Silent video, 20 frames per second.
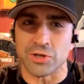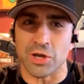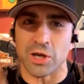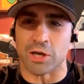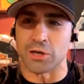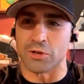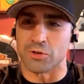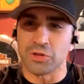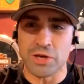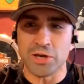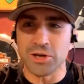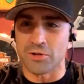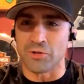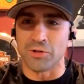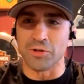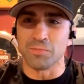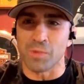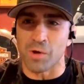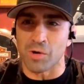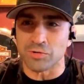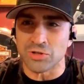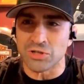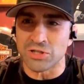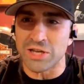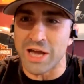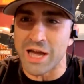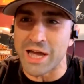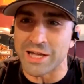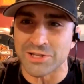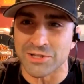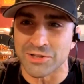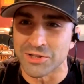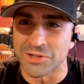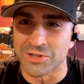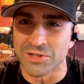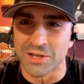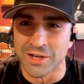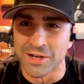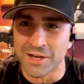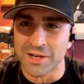It's like illegal in most states.
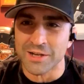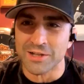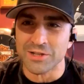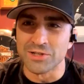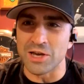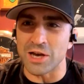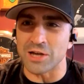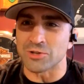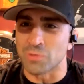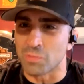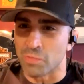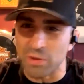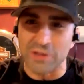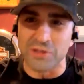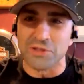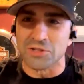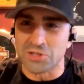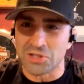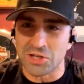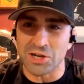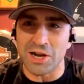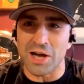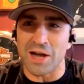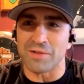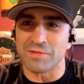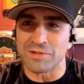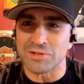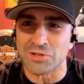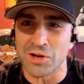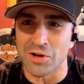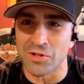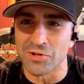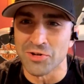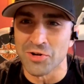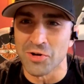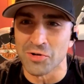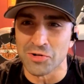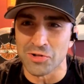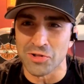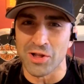These guys are beating the shit out of each other,
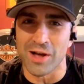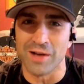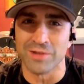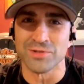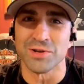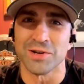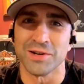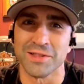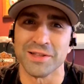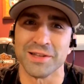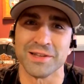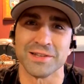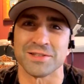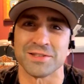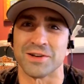no gloves or anything."